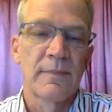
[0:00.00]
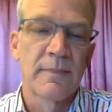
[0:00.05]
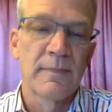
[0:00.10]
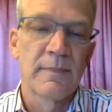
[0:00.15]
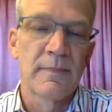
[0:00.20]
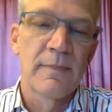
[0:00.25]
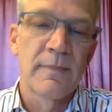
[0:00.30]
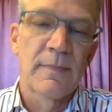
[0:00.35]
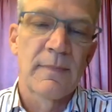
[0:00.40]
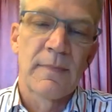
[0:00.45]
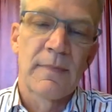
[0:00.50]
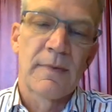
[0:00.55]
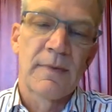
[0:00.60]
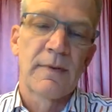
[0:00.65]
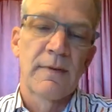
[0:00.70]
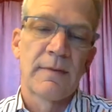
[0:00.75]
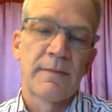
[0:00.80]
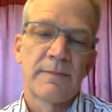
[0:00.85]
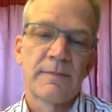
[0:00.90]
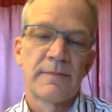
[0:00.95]

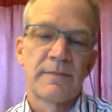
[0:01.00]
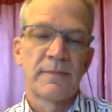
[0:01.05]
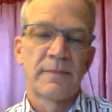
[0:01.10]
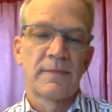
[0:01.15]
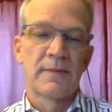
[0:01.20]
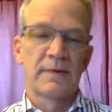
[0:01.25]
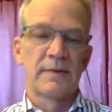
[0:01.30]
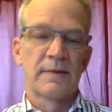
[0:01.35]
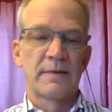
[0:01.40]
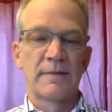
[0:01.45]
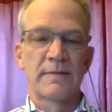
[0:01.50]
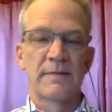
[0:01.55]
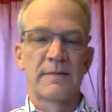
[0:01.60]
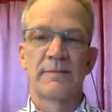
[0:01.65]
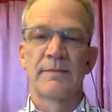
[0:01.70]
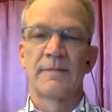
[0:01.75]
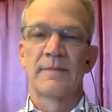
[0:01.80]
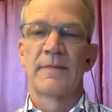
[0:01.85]
Nothing is said.